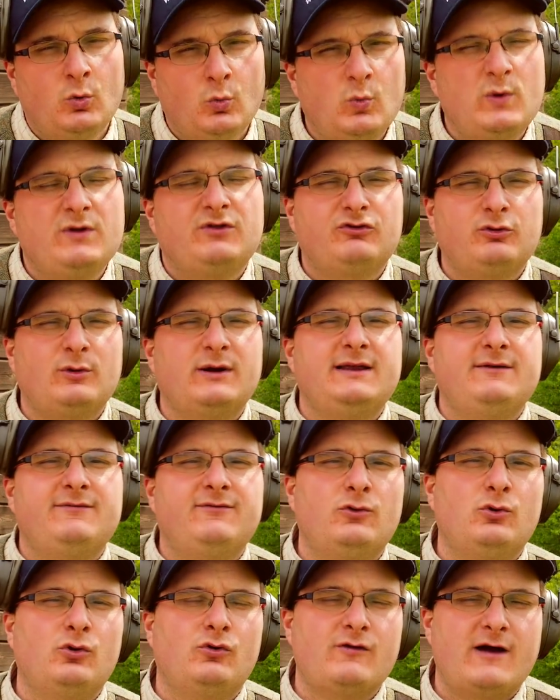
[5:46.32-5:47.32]
with
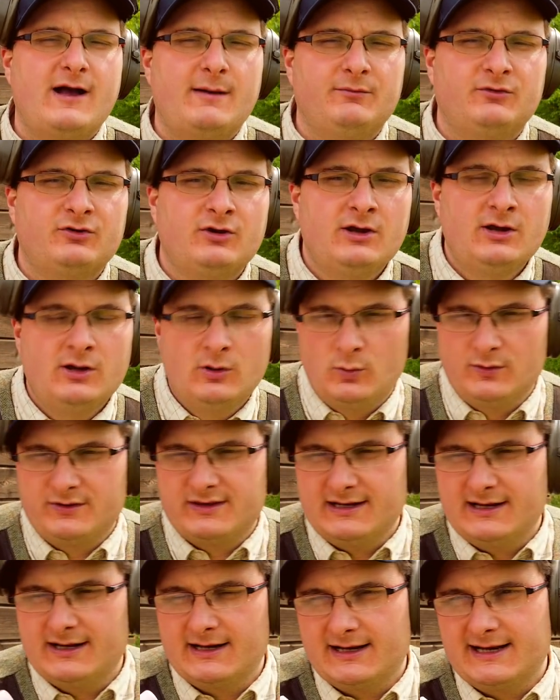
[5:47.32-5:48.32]
24 grams, with
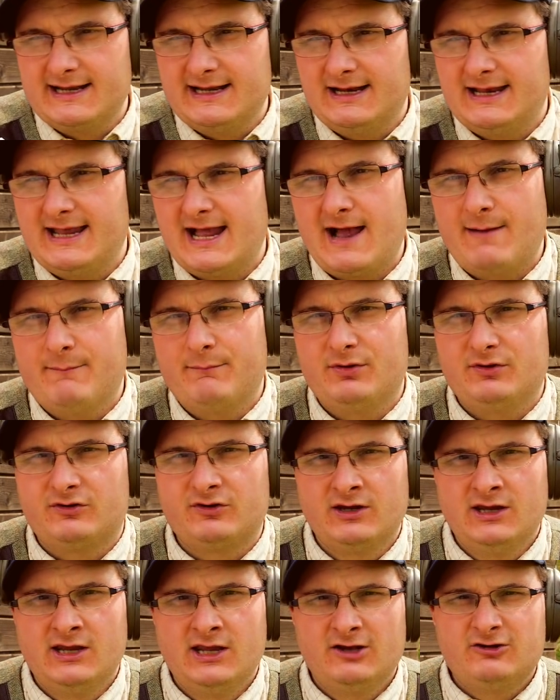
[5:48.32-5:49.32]
the little Ely ambers.
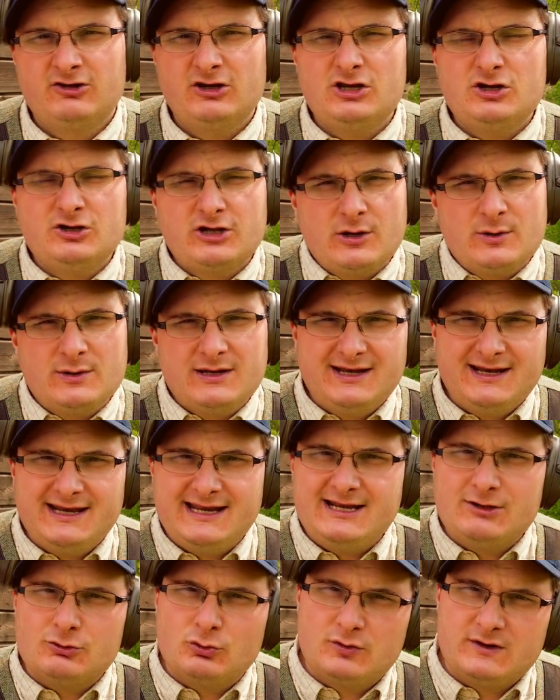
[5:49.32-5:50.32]
So you don't
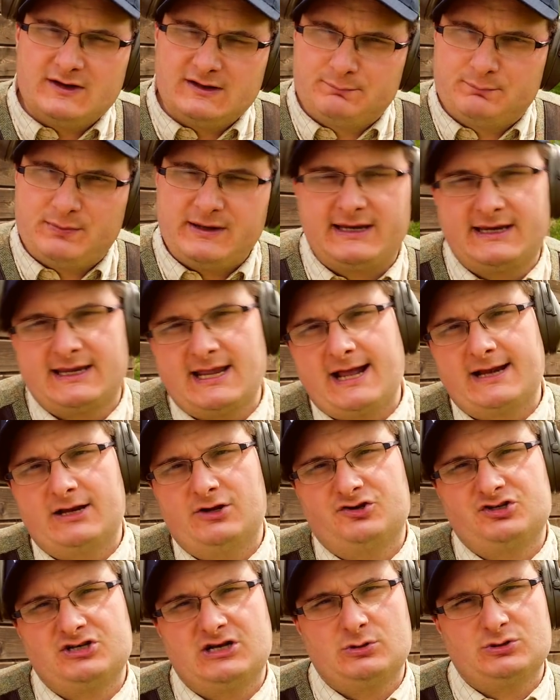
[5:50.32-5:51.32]
need all these big
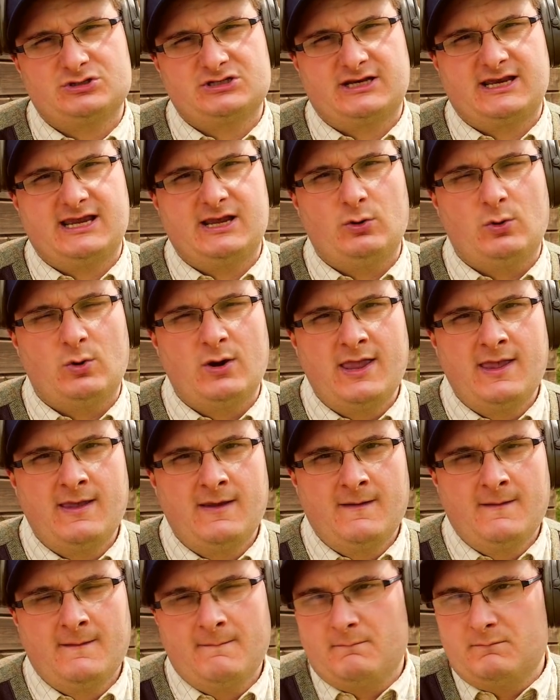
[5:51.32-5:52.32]
cannon shells to kill
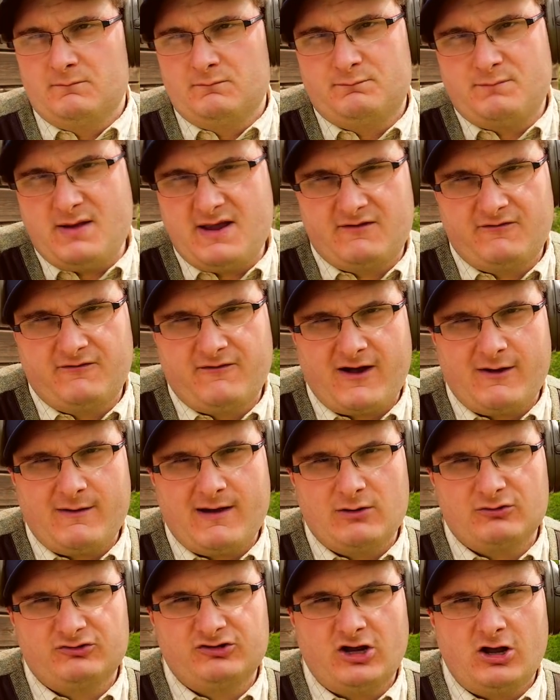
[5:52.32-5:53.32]
big far
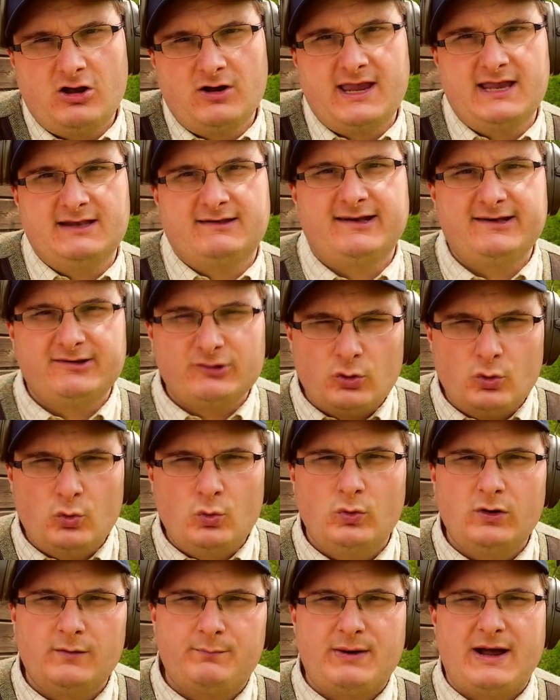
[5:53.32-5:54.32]
out targets. It's
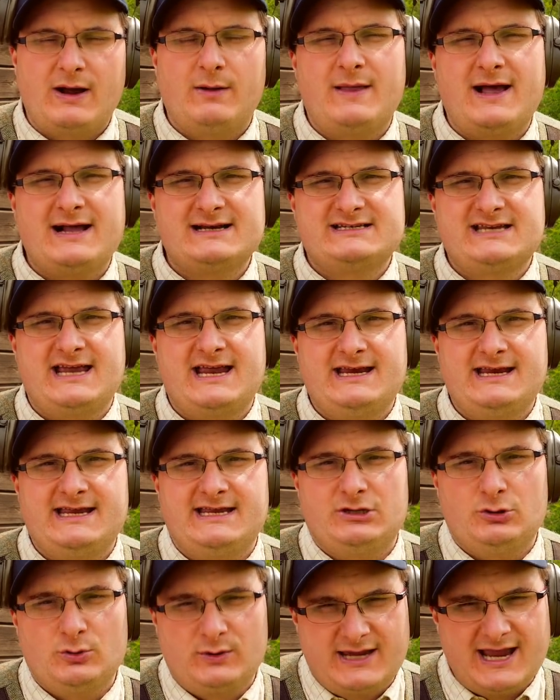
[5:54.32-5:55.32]
all about that
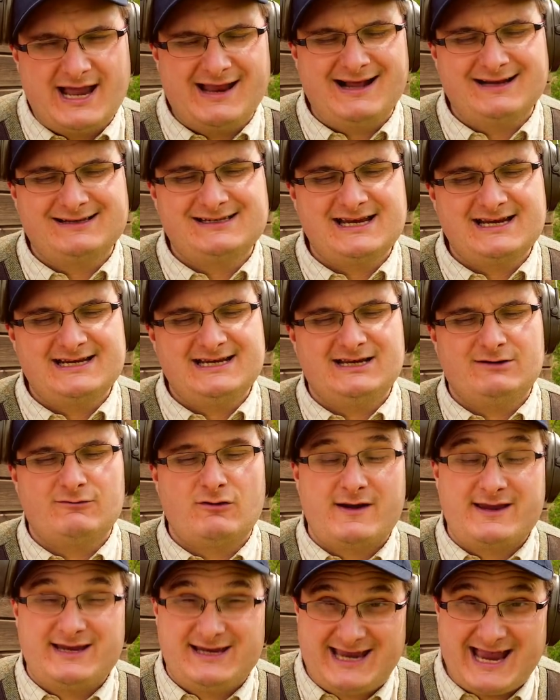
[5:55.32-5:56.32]
technique. You get that technique
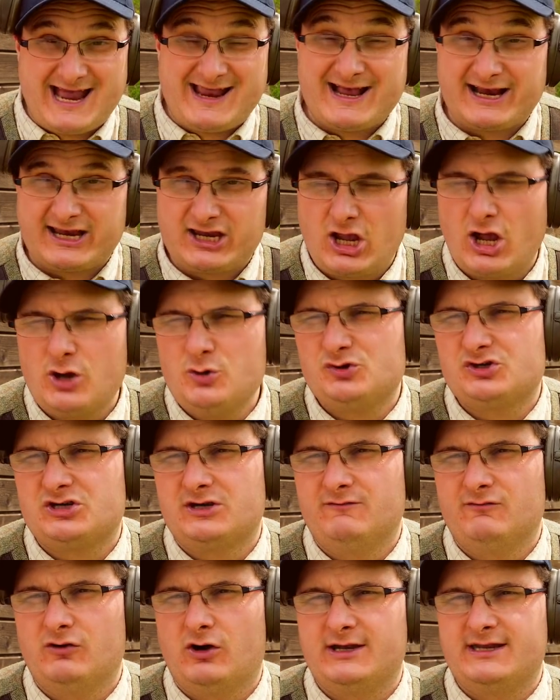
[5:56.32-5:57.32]
right, you get that
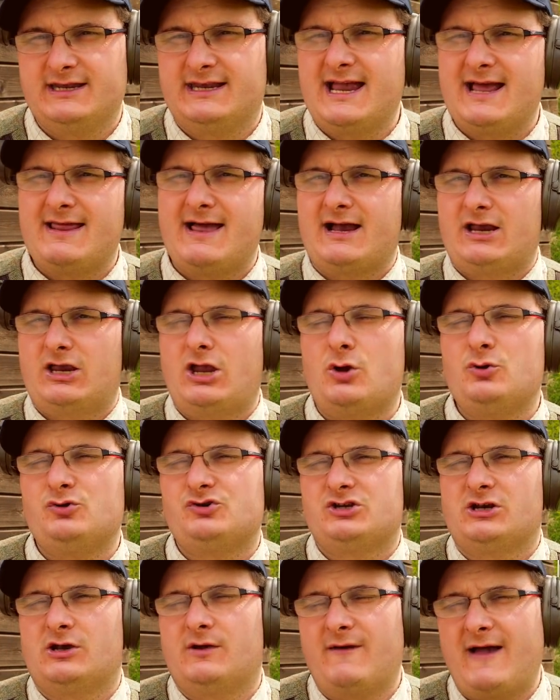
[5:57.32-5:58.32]
coaching right, you get that
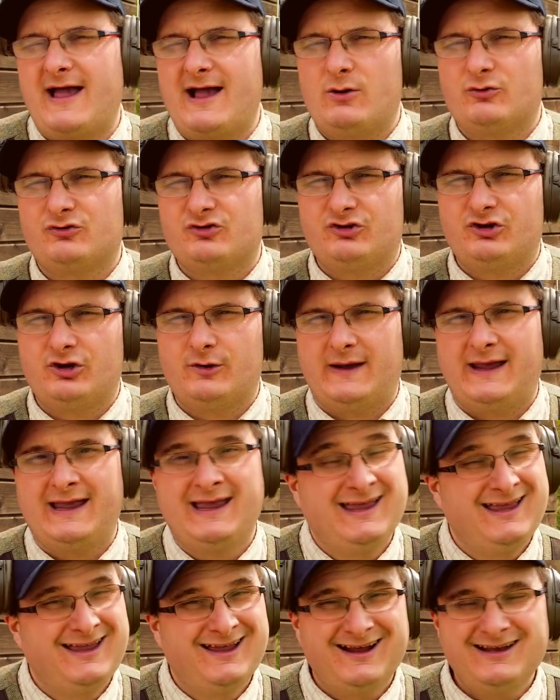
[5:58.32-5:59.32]
coaching of how to do it,
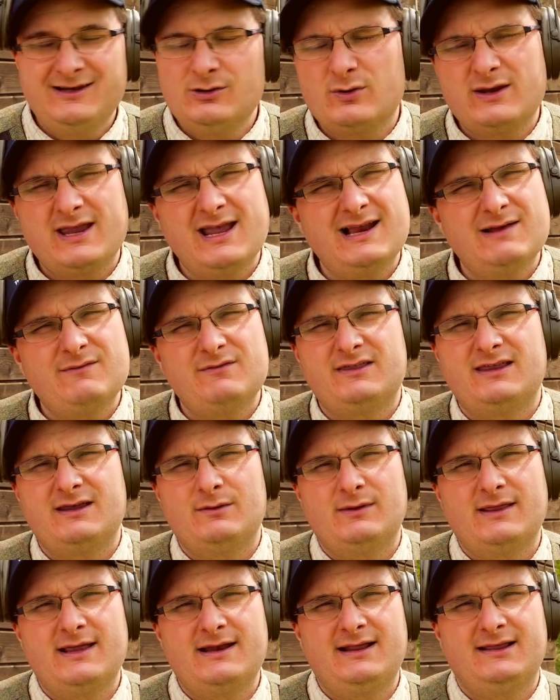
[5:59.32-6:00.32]
and you'll kill everything
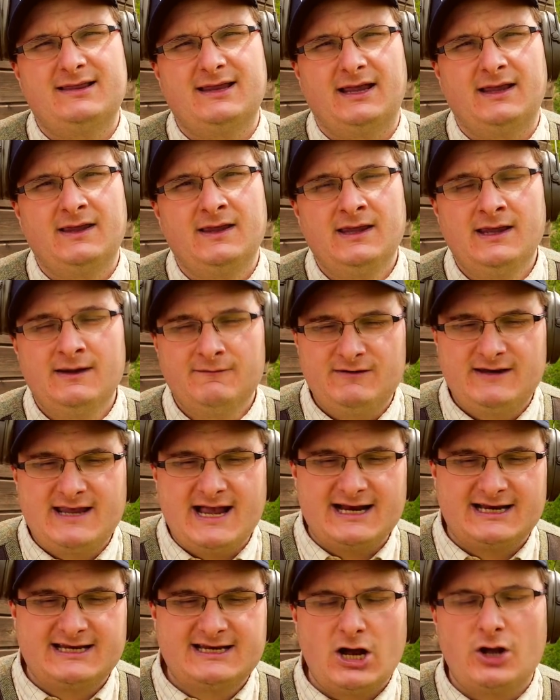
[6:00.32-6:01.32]
with anything. If you
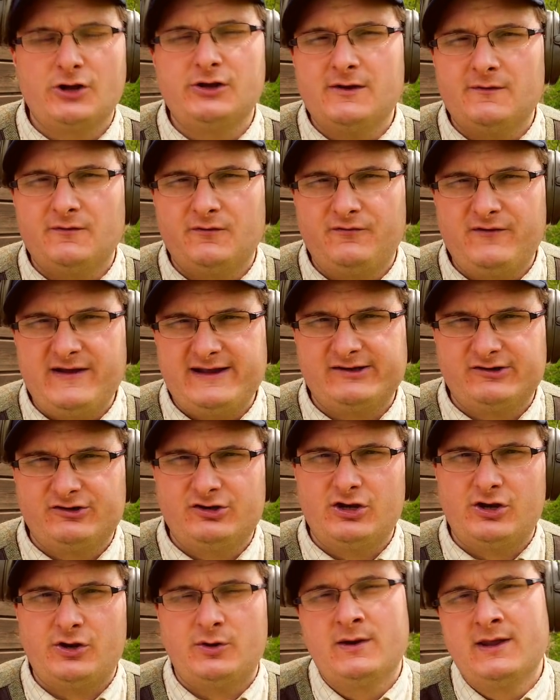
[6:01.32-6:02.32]
get a gun that fits
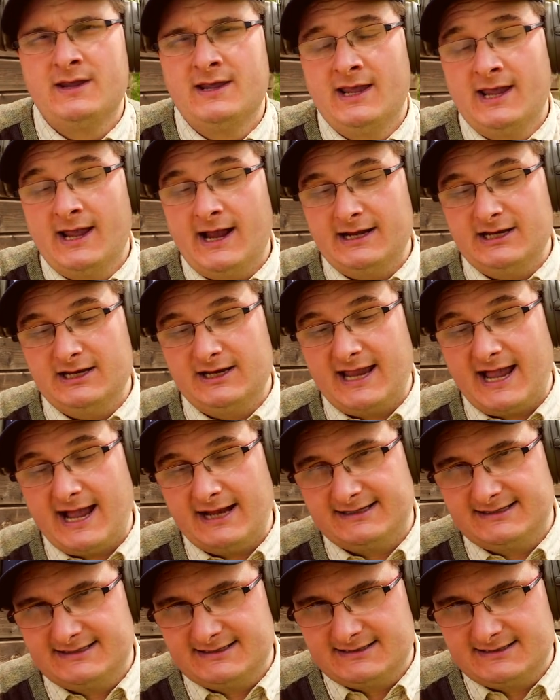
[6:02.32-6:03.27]
you, and you get